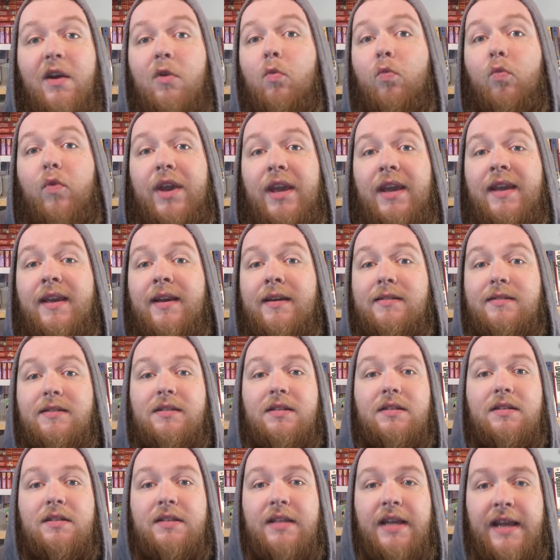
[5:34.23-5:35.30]
then we can
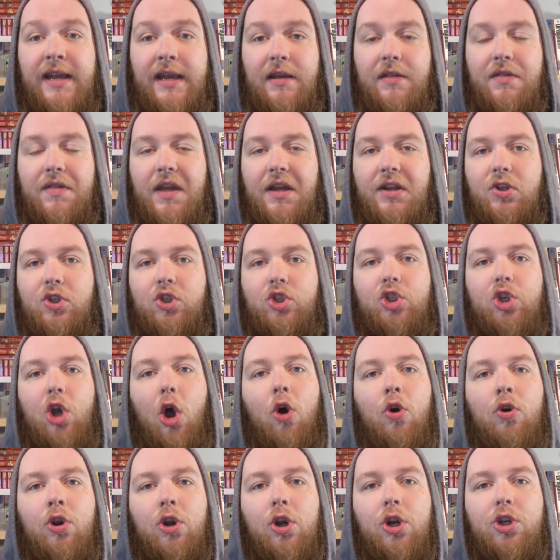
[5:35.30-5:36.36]
see that
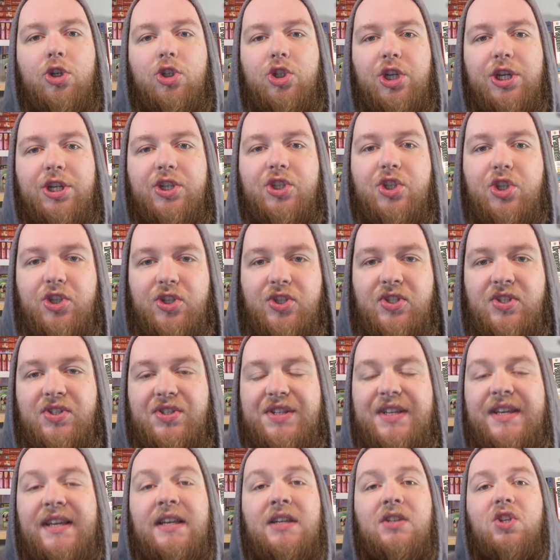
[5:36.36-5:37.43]
Joker just
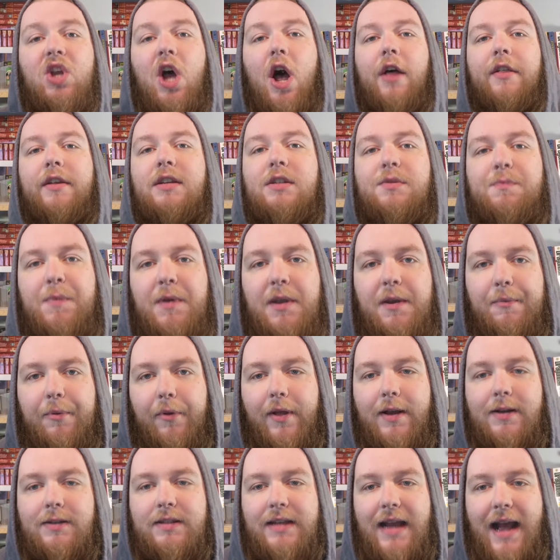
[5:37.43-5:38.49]
sees all these
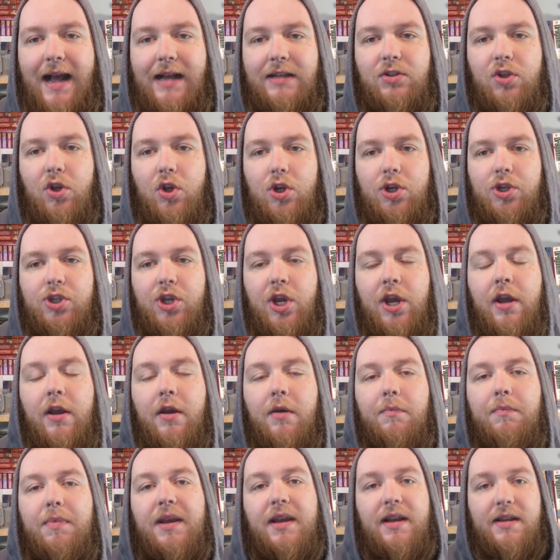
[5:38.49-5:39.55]
people as assholes
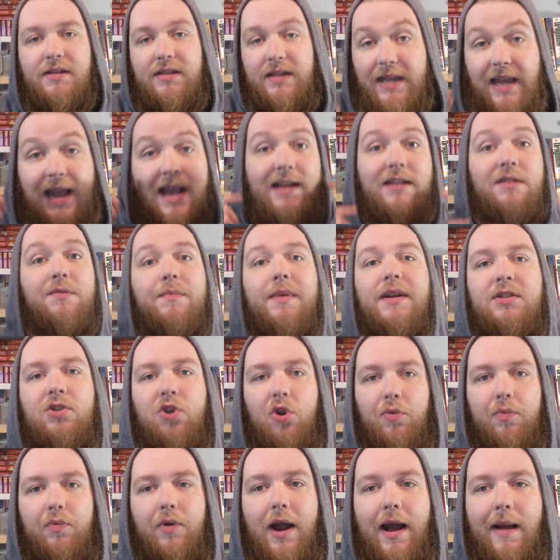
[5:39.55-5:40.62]
because he has
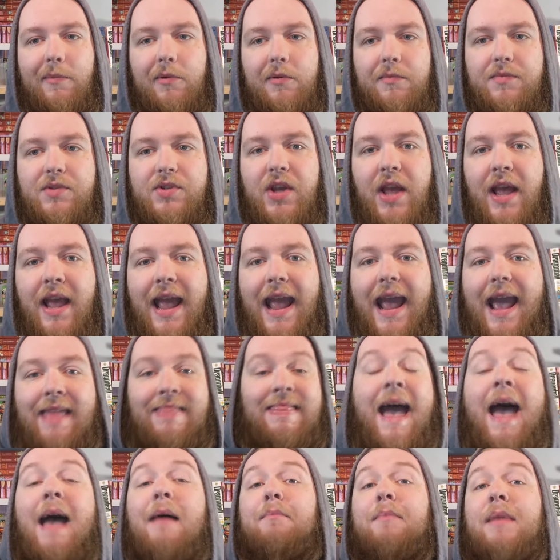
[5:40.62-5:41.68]
mental problems.
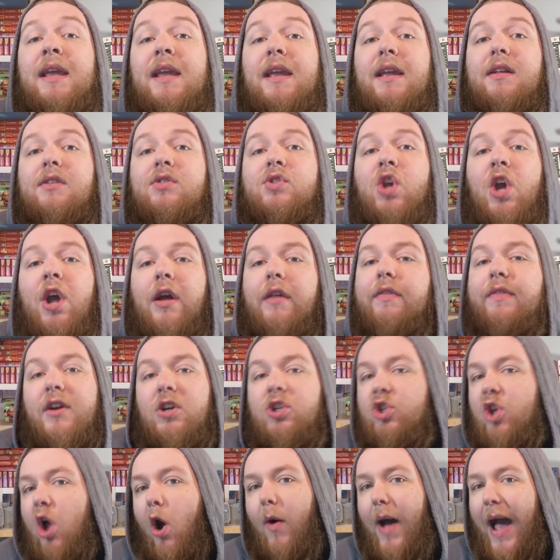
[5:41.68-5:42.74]
And that means
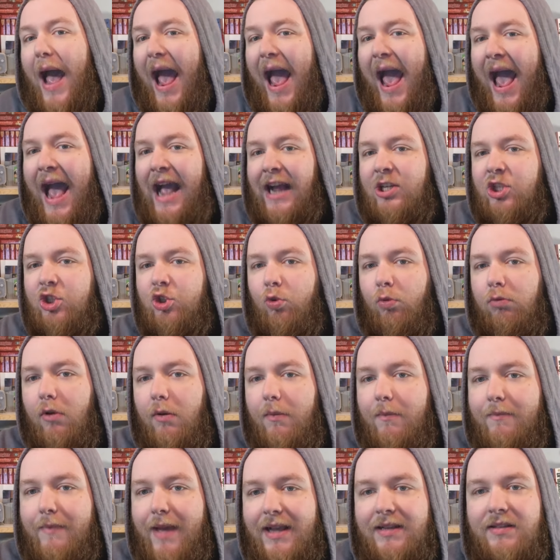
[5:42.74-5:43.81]
there's no
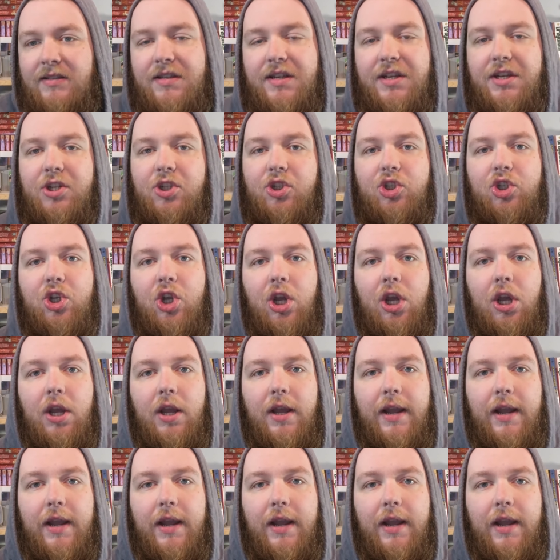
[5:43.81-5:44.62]
actual message